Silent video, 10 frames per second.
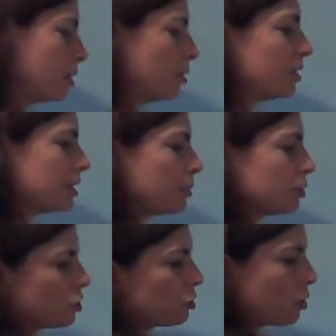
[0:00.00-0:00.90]
These
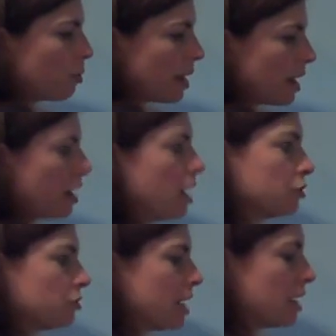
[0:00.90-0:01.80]
numbers are so big,
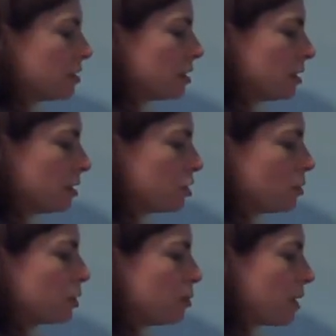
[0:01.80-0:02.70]
100,000 is so
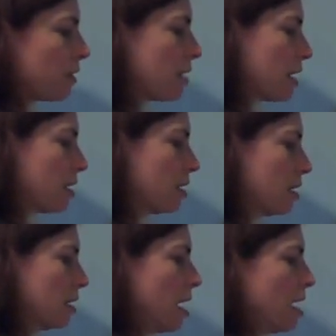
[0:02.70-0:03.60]
much bigger than
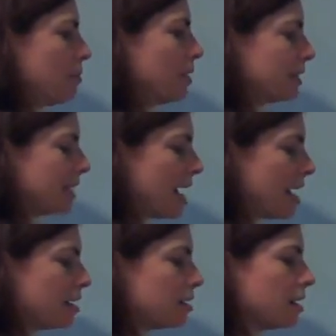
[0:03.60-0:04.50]

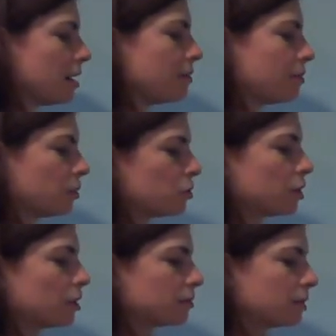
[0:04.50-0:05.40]
10. Those
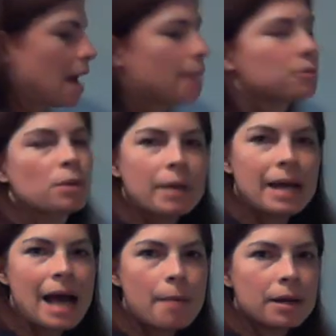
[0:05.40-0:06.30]
are times when it might
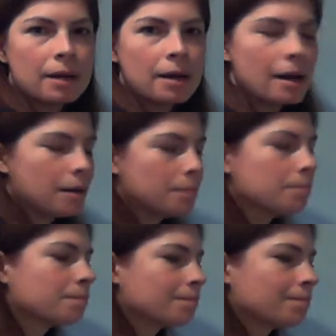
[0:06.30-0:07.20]
happen.
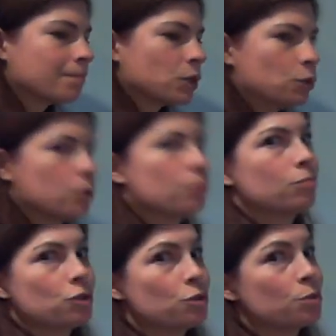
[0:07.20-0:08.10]
You can
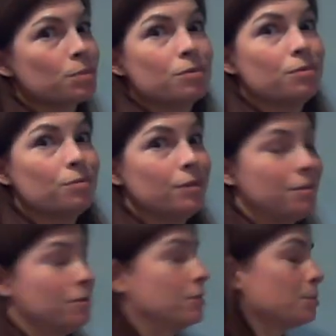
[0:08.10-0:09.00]
do some
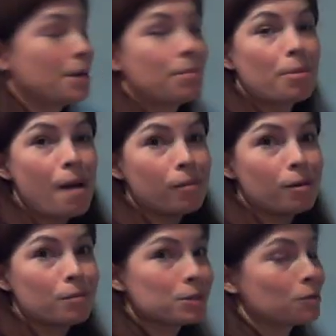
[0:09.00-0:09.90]
sample
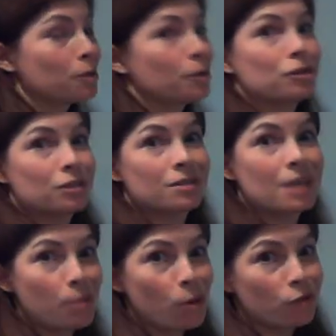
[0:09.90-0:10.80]
problems, or you can just
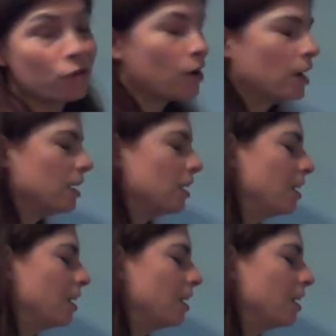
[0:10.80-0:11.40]
take my word for it.